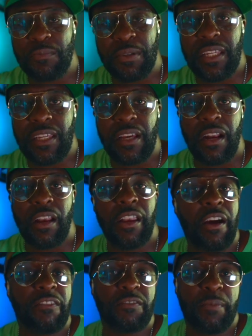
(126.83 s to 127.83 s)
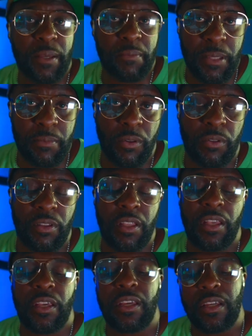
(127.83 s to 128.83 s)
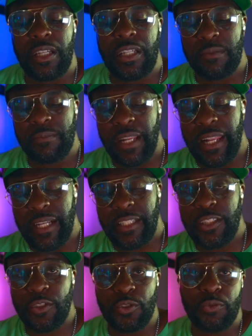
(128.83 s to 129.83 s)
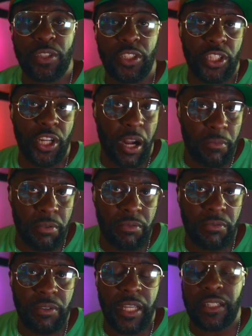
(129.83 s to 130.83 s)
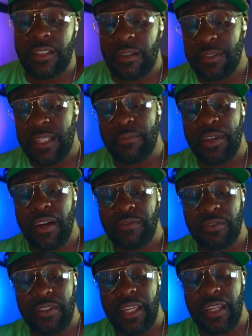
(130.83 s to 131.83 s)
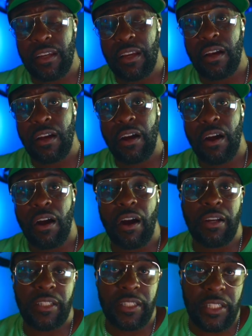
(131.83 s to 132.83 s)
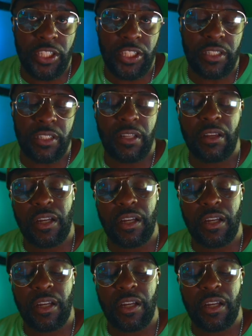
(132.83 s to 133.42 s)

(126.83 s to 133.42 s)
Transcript: to be loved by people. It's to be elected to do a job. And sometimes you have to take hard decisions,